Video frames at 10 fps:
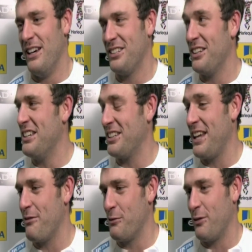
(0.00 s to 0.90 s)
It's a
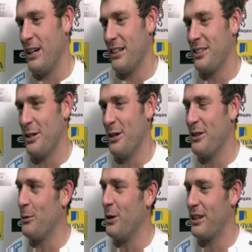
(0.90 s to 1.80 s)
Devon flag, so I
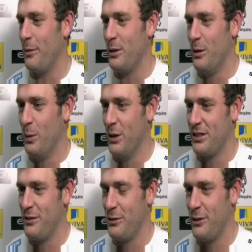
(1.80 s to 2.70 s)
think a couple of the
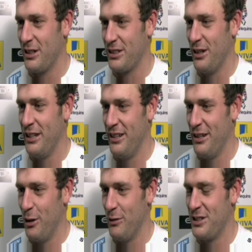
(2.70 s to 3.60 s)
boys over the far side,
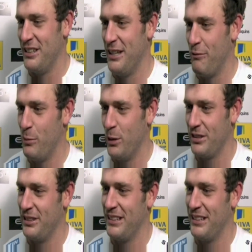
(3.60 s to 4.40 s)
obviously Devon boys, are